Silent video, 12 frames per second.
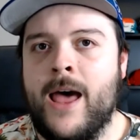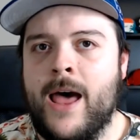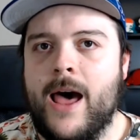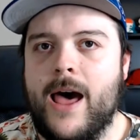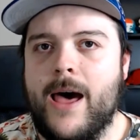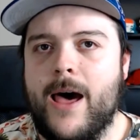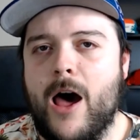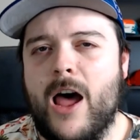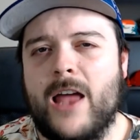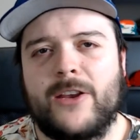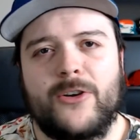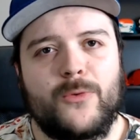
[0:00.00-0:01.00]

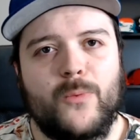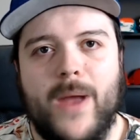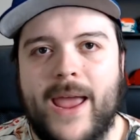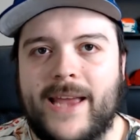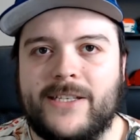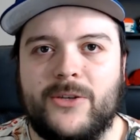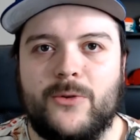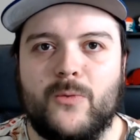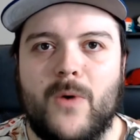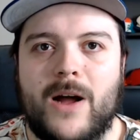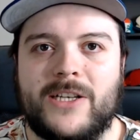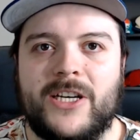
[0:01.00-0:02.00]
on your way to
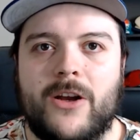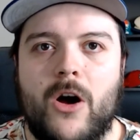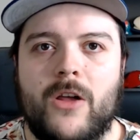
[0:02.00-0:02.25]
watching all